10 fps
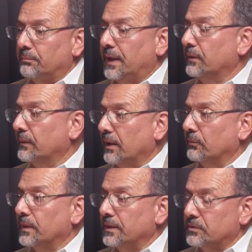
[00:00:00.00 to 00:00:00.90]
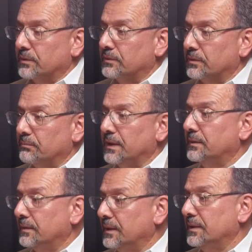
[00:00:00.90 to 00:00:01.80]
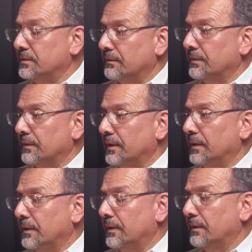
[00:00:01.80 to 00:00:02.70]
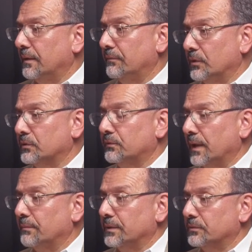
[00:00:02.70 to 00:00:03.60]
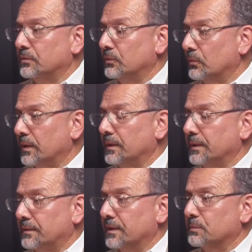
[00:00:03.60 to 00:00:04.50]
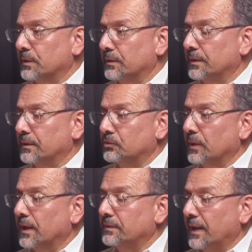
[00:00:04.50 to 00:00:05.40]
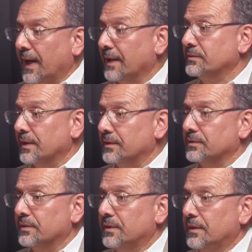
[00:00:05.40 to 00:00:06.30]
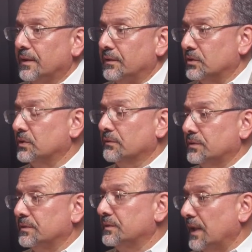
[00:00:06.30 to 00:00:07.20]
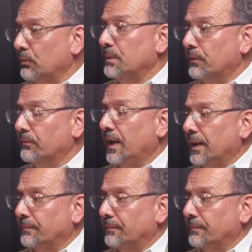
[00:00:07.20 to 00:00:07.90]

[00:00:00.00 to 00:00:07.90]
better outreach and to meet the needs of those families who really desperately are trying to access the services that we provide.